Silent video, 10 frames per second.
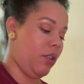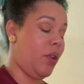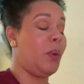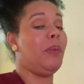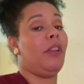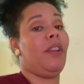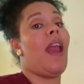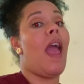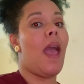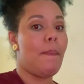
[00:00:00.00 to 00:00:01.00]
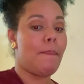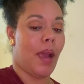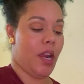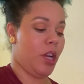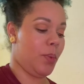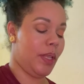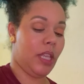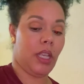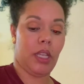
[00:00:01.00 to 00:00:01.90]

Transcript: You're gonna build an empire with